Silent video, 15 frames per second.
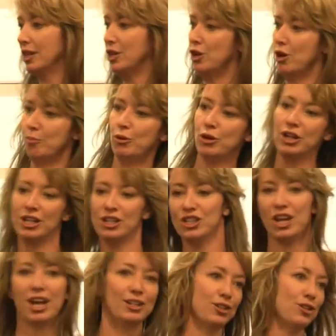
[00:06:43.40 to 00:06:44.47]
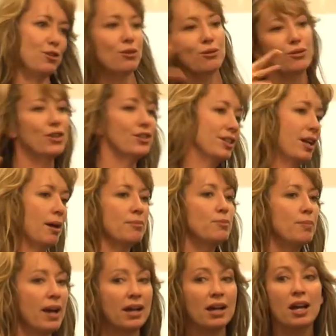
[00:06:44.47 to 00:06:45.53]
thing, you know, put energy out to the universe, it comes
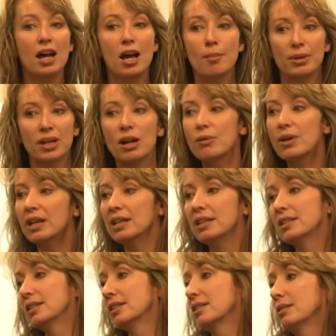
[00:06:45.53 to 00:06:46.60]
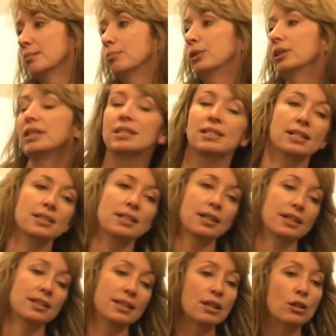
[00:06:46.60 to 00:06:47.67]
back. But I reckon it's as simple as there's
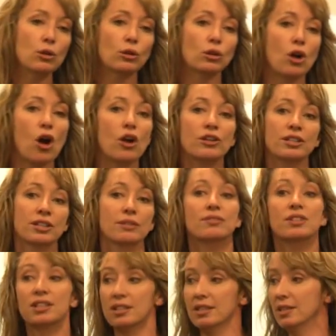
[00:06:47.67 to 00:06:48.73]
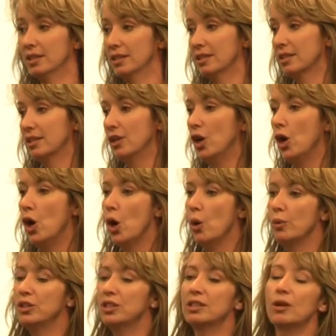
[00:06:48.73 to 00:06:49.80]
a thing called cognitive dissonance,
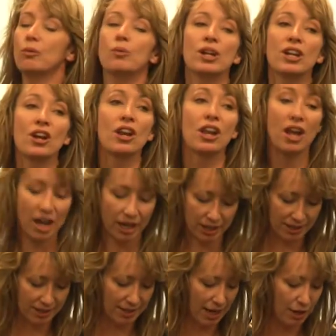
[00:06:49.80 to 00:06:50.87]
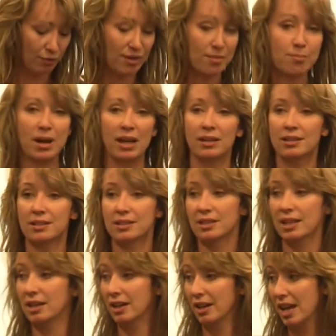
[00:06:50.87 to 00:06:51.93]
which is that we don't like a state of
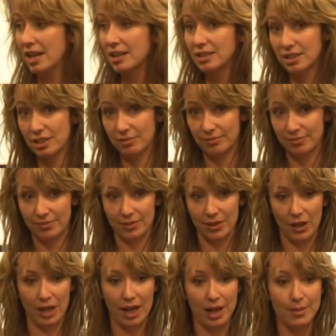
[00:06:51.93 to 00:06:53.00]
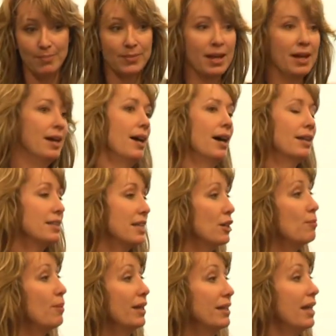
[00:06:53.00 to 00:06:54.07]
imbalance in our heads, okay? I'll
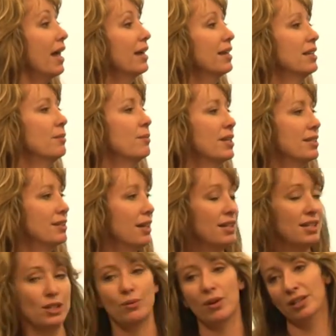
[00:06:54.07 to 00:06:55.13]
tell you about the academic studies